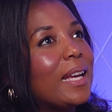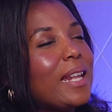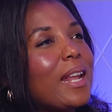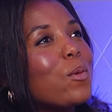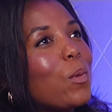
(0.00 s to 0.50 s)

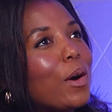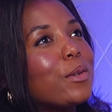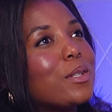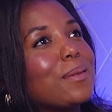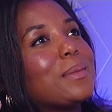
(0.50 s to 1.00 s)
And I
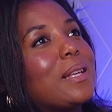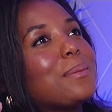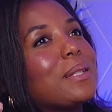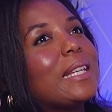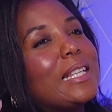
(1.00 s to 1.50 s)
wonder
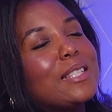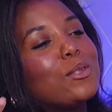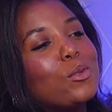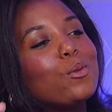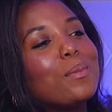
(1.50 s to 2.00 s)
sometimes, like, is
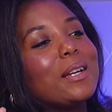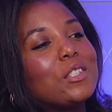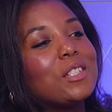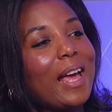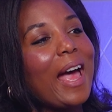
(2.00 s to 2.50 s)
it too
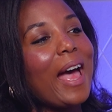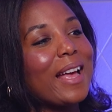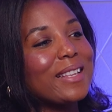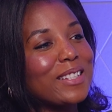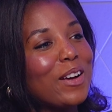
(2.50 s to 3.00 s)
much to
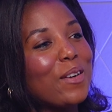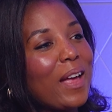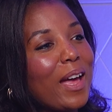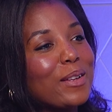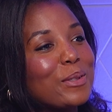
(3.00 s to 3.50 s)
ask of
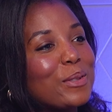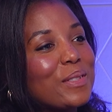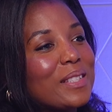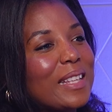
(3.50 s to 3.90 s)
actors?